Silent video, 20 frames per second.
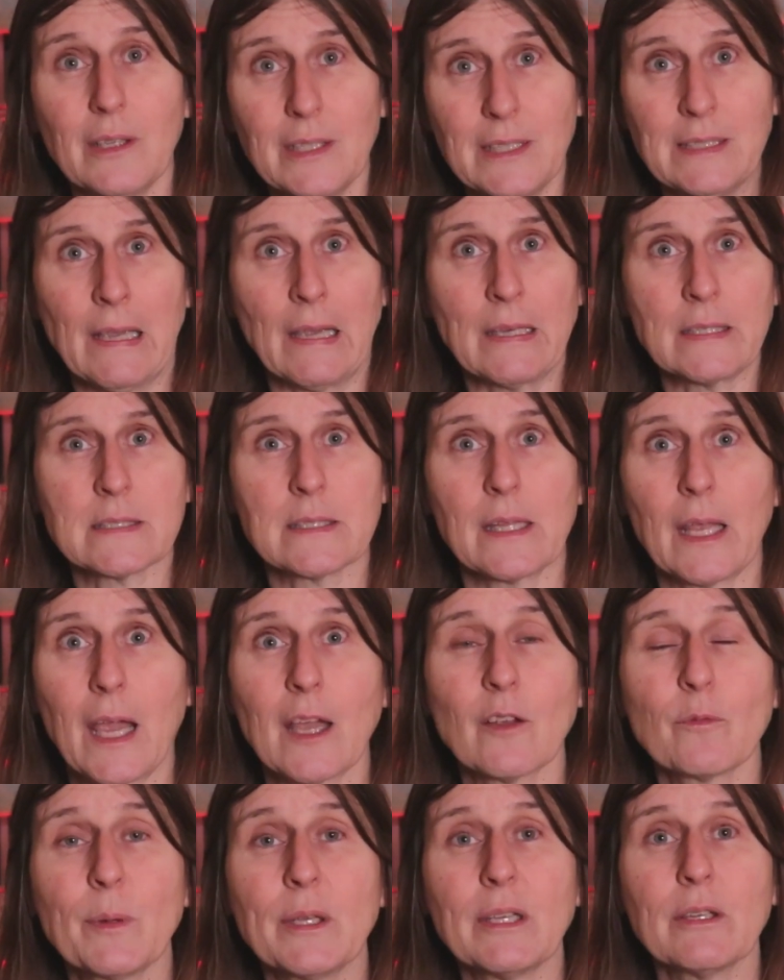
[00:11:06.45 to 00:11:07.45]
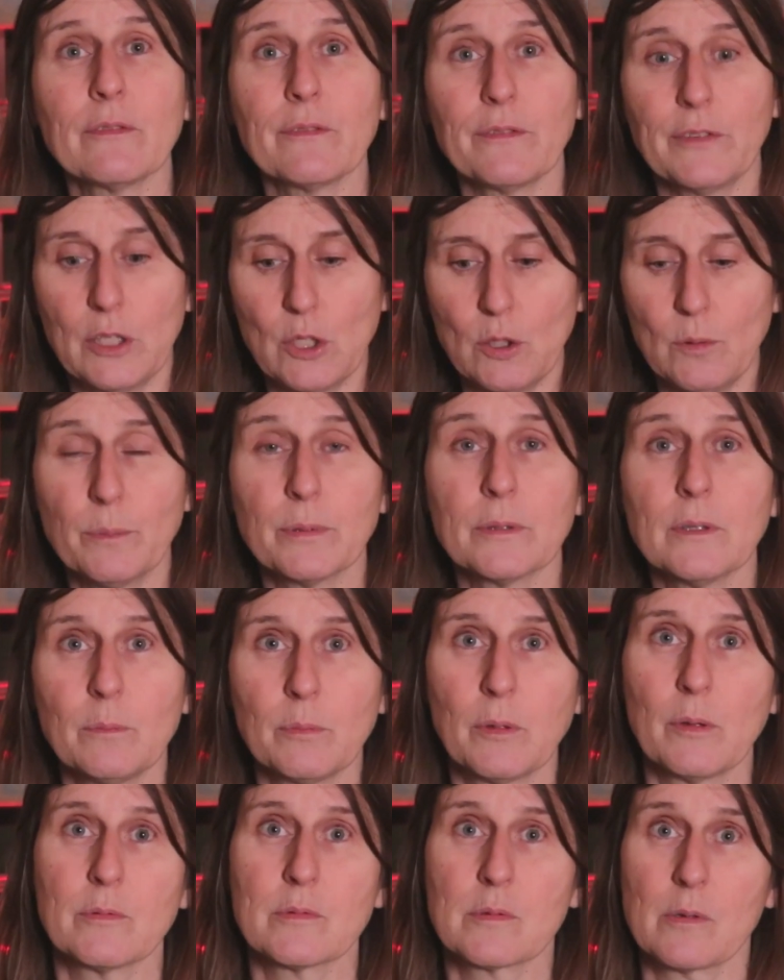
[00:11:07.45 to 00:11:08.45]
Yes, there have been a few
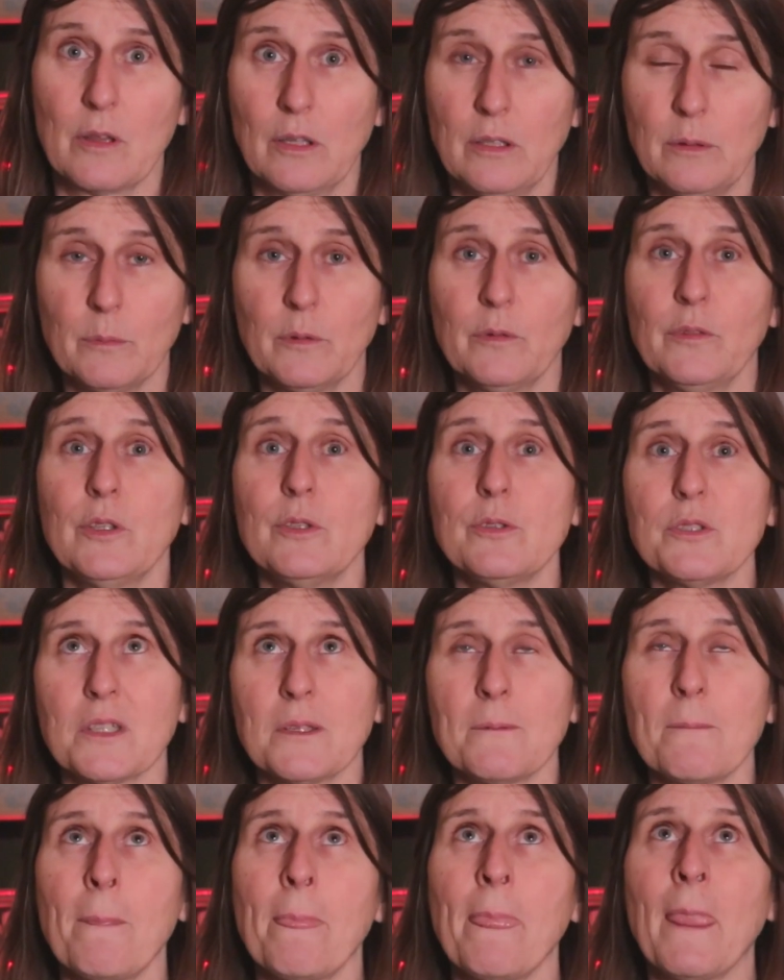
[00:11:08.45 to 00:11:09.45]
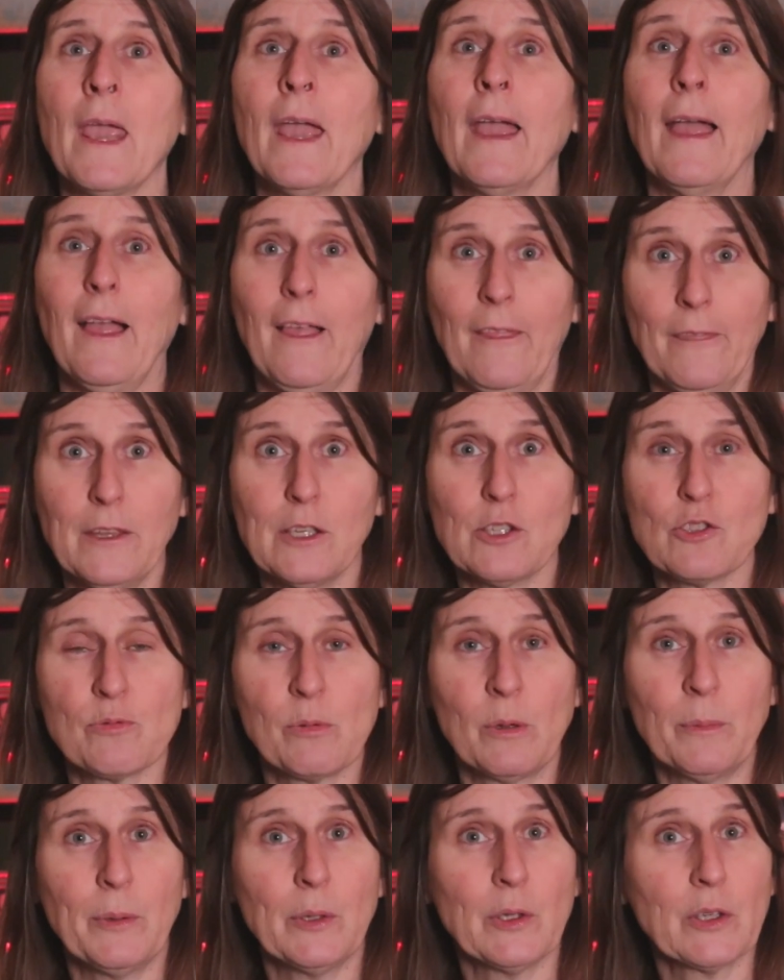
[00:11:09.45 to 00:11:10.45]
problems with Luma Fusion and the
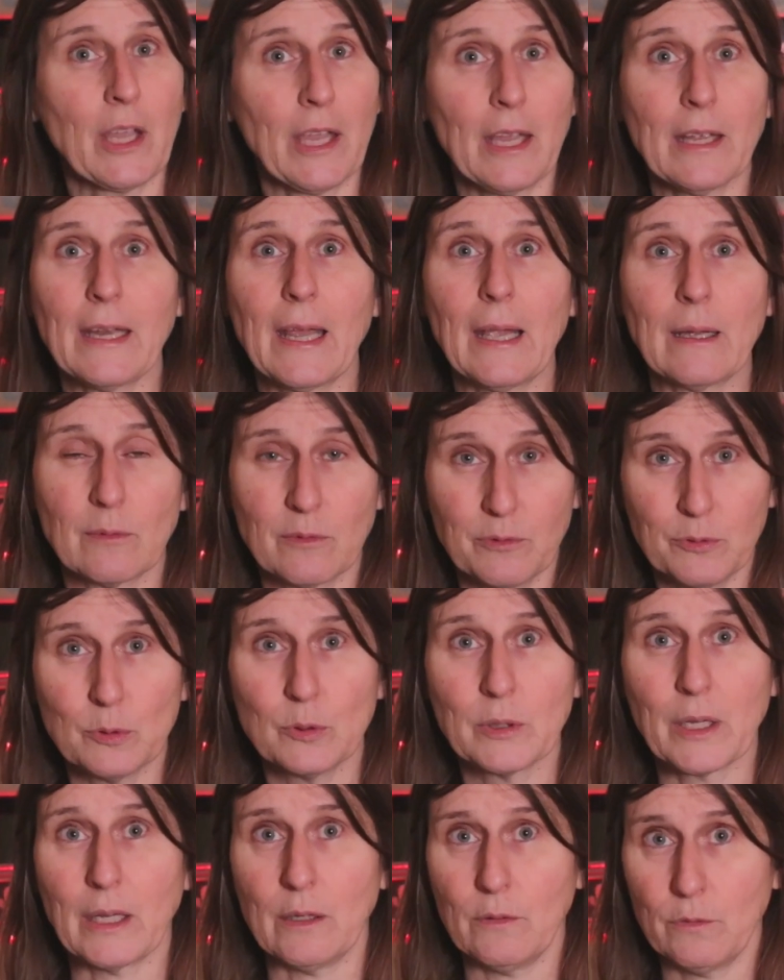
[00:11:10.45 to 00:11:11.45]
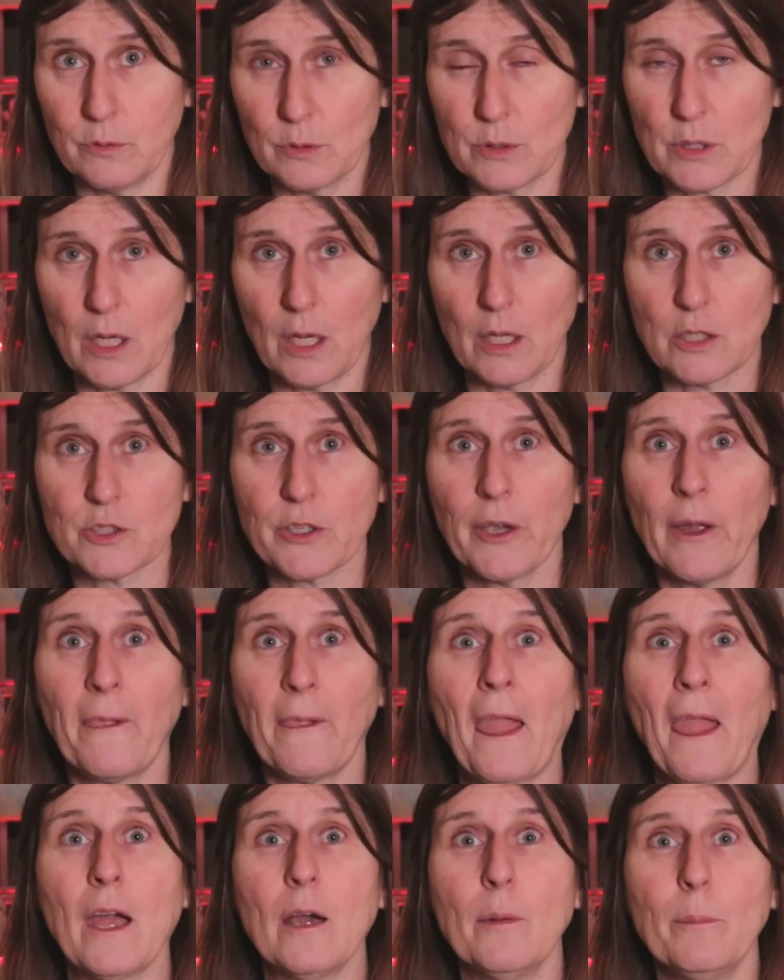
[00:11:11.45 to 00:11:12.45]
Osmo Pocket and 4K footage,
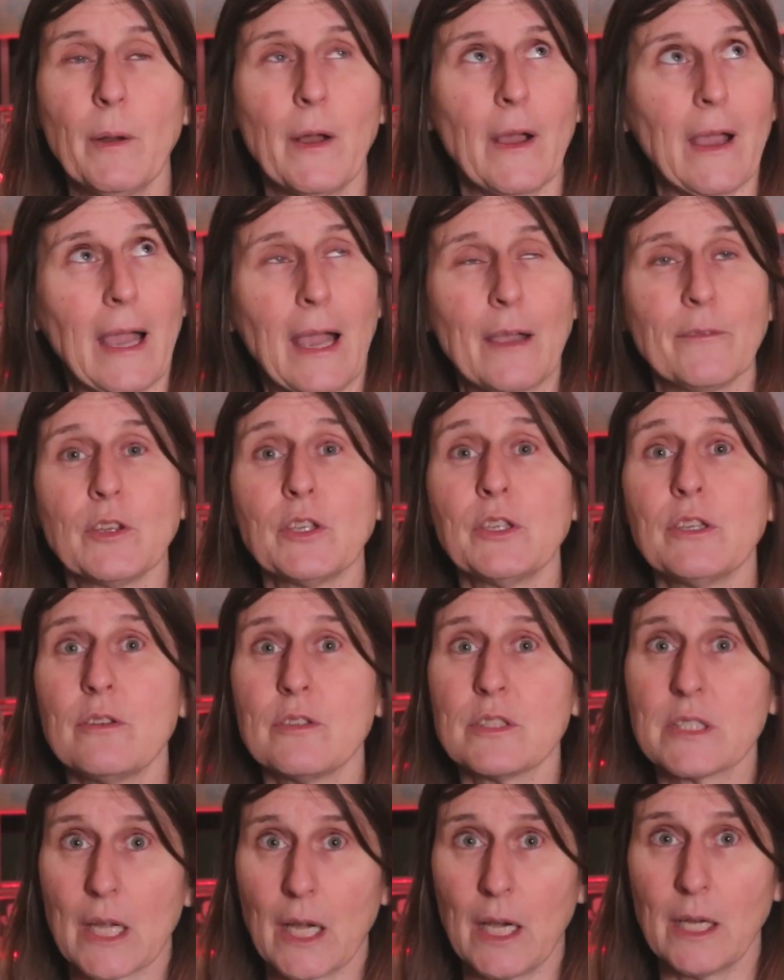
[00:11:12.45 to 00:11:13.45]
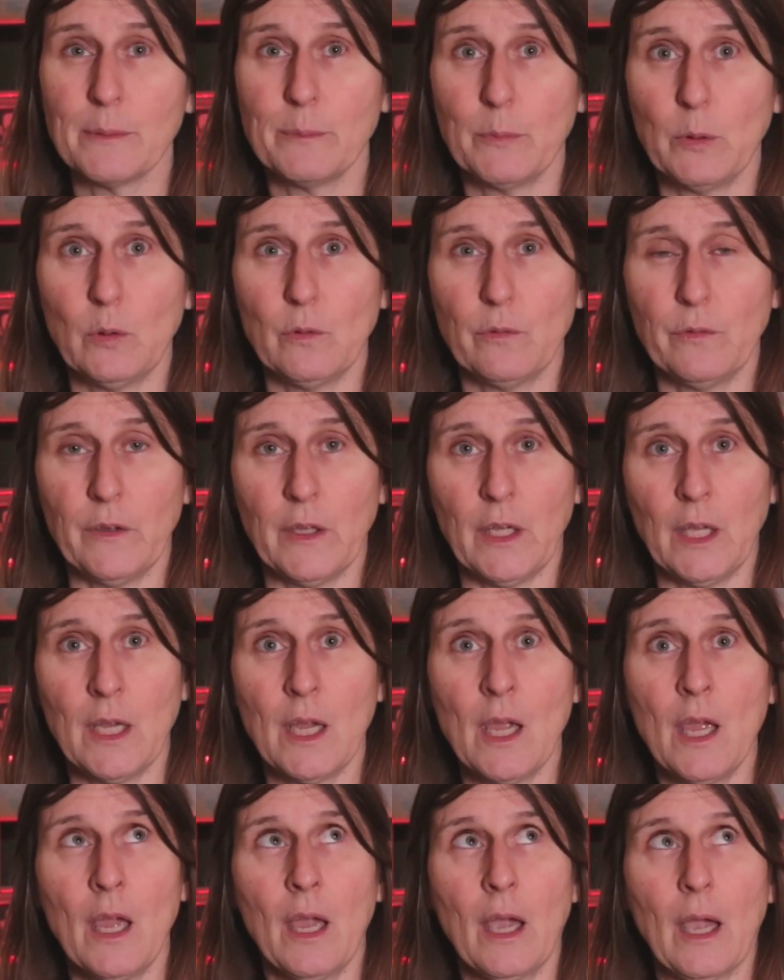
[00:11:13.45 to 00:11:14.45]
but having used iMovie,
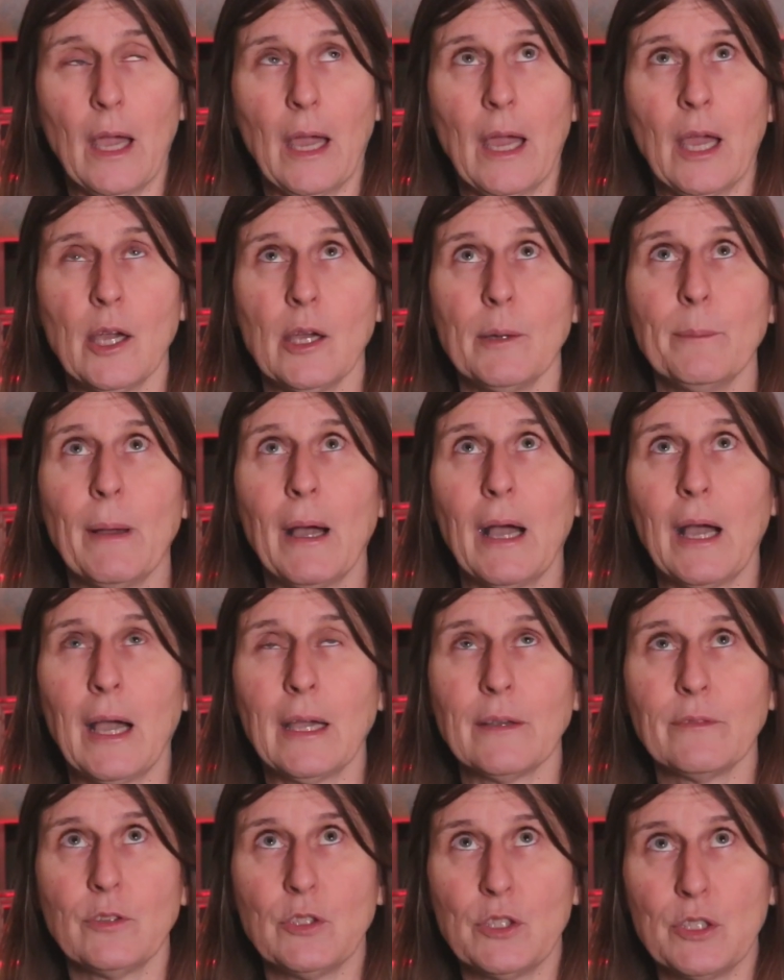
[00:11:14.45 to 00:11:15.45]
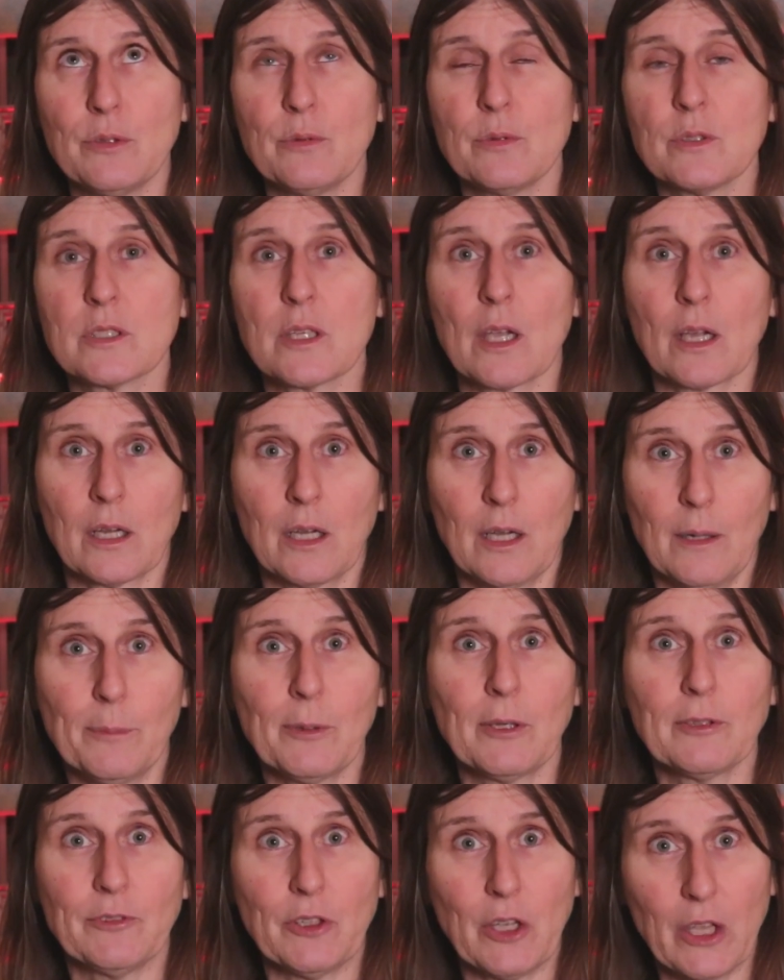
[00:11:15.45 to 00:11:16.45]
I've used a
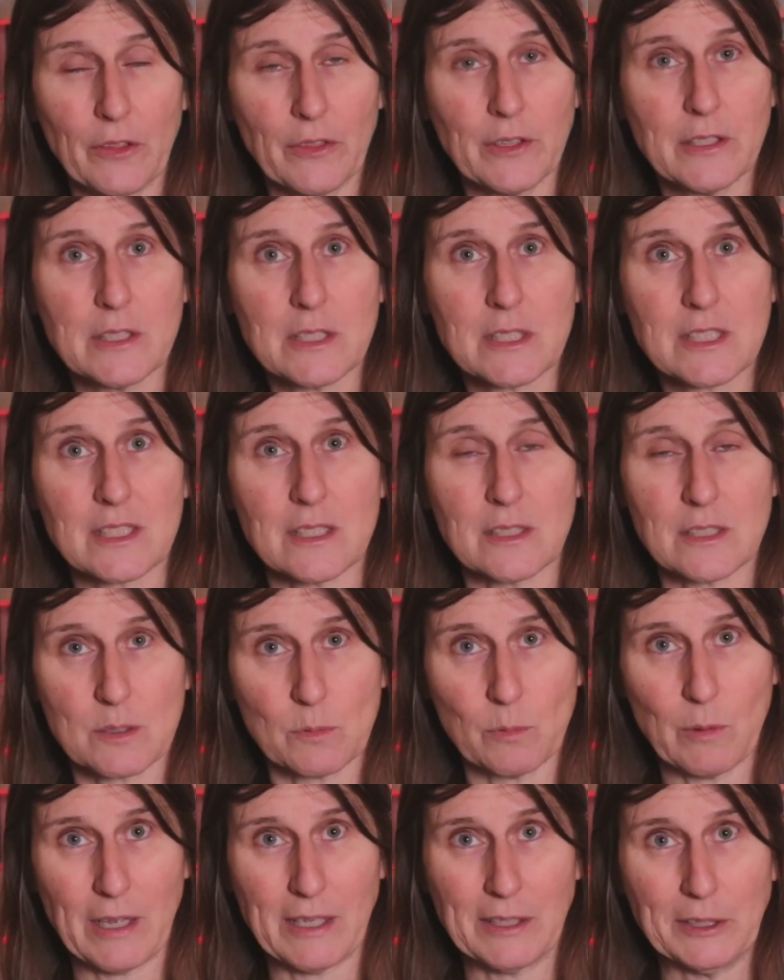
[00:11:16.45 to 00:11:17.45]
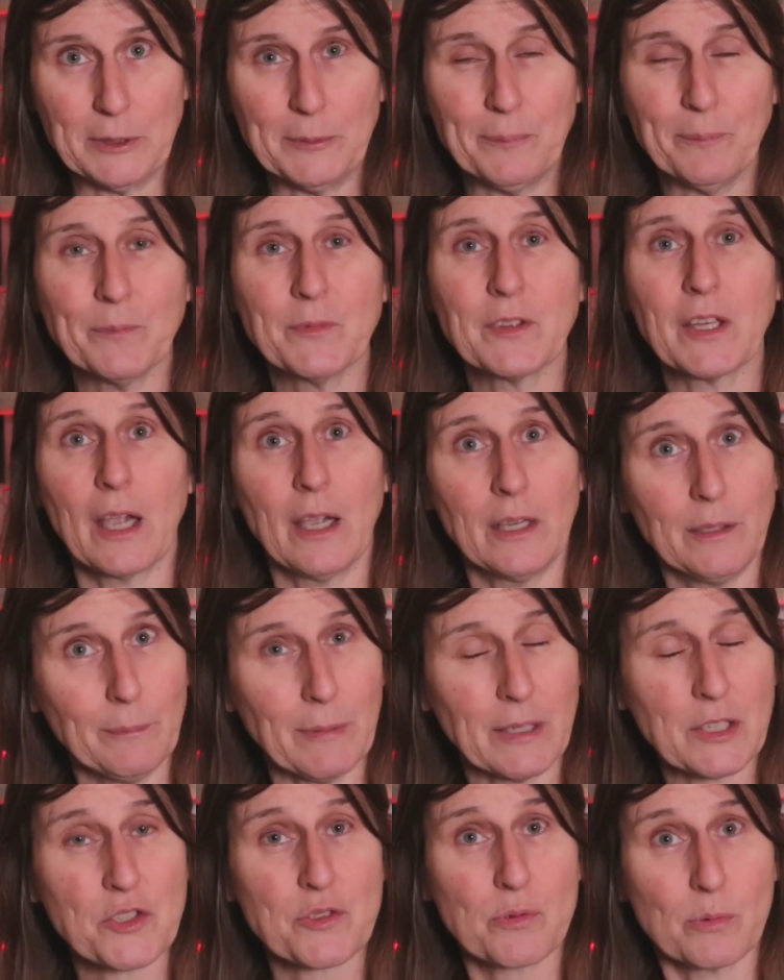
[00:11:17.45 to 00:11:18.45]
couple of others as well,
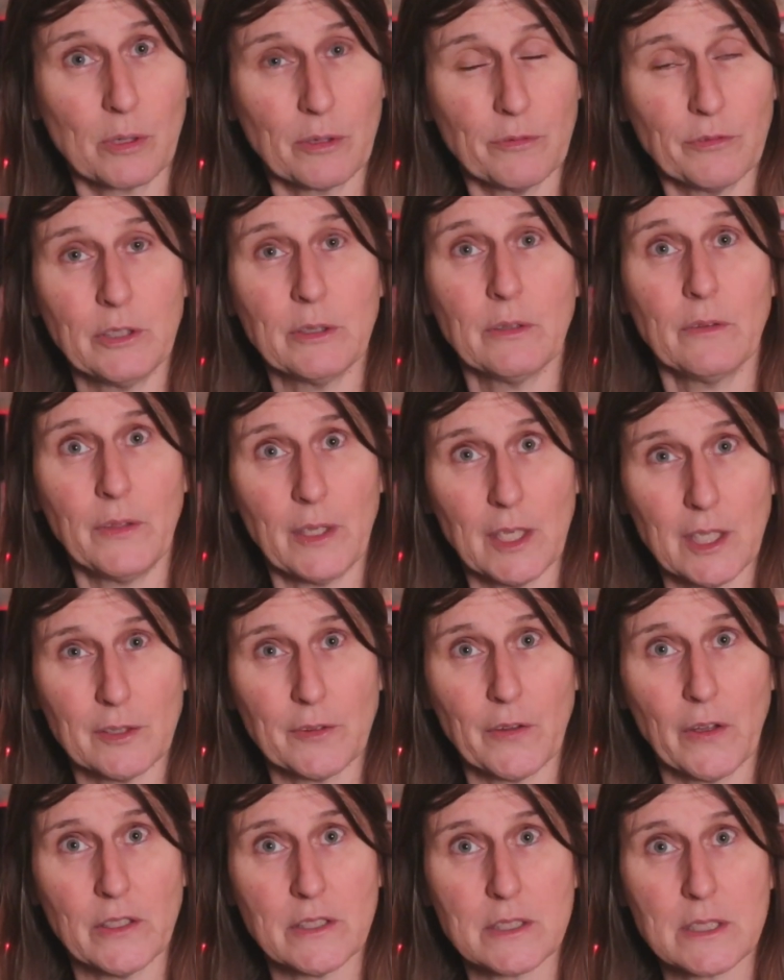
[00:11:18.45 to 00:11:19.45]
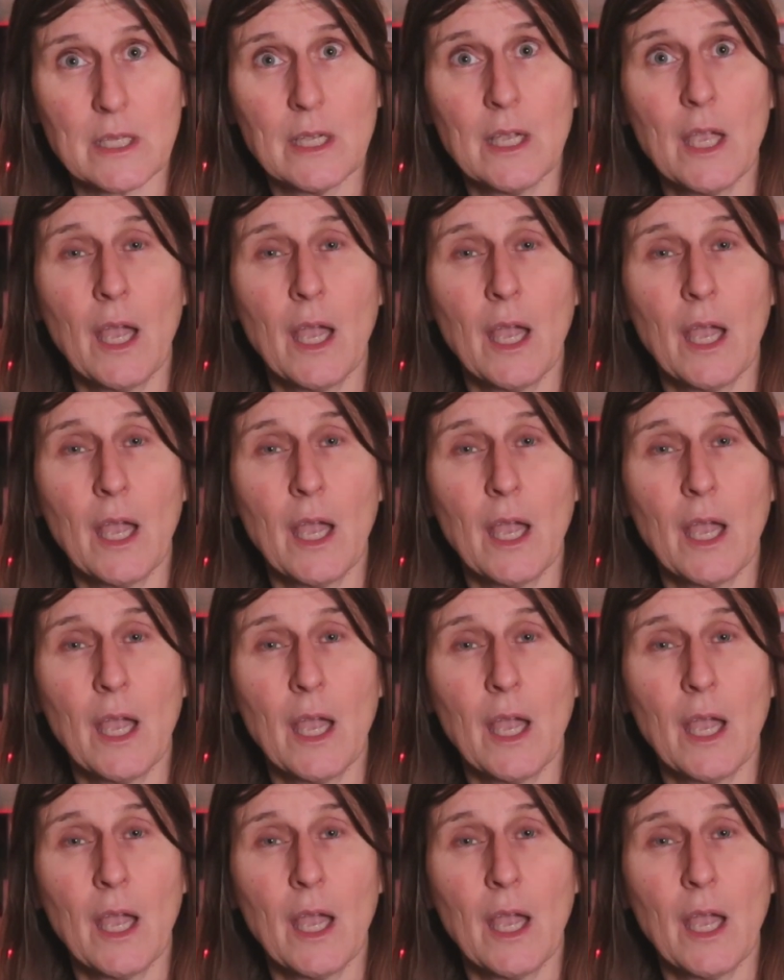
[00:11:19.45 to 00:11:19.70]
KineMaster and a few of the others.